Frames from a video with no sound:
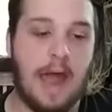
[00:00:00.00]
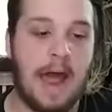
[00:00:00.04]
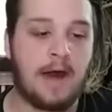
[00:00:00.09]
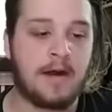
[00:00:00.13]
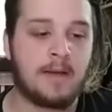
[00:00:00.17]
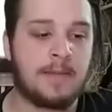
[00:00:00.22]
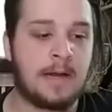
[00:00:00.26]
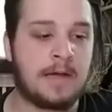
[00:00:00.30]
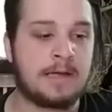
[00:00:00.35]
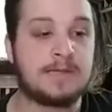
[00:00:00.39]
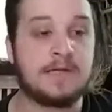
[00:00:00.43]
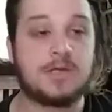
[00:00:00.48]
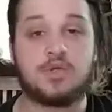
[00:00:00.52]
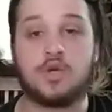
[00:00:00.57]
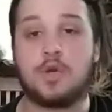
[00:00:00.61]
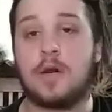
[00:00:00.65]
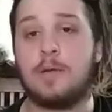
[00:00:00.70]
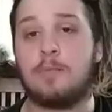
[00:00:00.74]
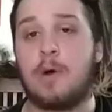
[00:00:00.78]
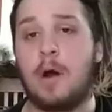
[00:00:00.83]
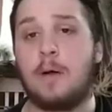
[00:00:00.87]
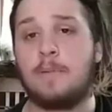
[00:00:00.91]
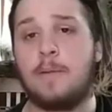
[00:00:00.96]
Adam has a
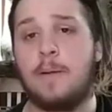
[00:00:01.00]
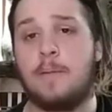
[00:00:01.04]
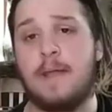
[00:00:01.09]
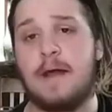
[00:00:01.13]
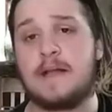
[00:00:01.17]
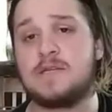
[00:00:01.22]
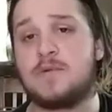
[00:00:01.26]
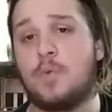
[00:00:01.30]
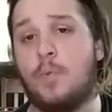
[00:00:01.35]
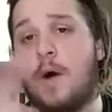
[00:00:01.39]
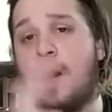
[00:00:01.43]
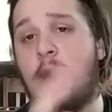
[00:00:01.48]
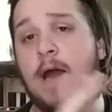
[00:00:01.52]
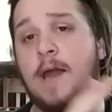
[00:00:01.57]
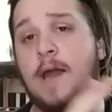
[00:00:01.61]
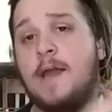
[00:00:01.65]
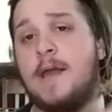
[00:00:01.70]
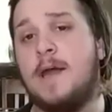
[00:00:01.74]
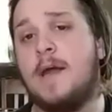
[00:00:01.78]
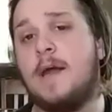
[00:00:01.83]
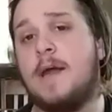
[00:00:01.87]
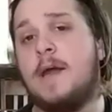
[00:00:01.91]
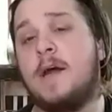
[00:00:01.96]
drinking problem, and that's why